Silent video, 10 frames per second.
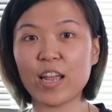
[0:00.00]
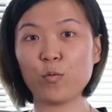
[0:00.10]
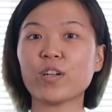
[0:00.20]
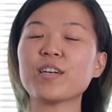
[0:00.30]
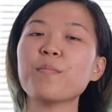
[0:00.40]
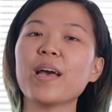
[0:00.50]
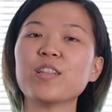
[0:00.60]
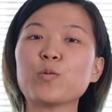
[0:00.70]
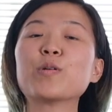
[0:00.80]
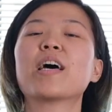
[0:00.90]
and welcome back
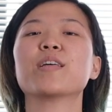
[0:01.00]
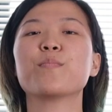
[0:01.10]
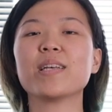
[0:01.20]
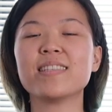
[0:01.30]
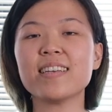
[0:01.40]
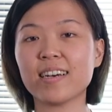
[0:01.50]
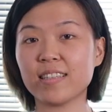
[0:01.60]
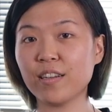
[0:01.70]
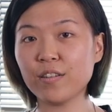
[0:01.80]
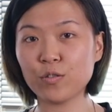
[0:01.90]
to another basic
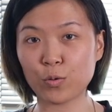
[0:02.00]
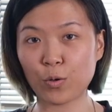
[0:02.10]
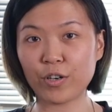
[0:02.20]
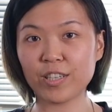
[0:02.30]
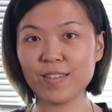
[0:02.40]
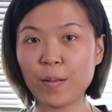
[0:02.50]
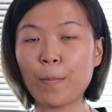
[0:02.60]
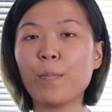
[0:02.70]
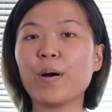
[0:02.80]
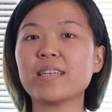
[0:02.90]
cutting tutorial
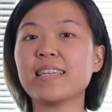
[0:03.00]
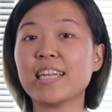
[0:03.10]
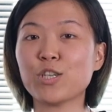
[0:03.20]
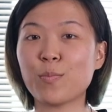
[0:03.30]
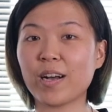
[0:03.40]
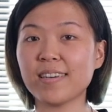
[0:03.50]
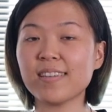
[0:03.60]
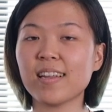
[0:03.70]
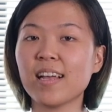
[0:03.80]
by Signature Market,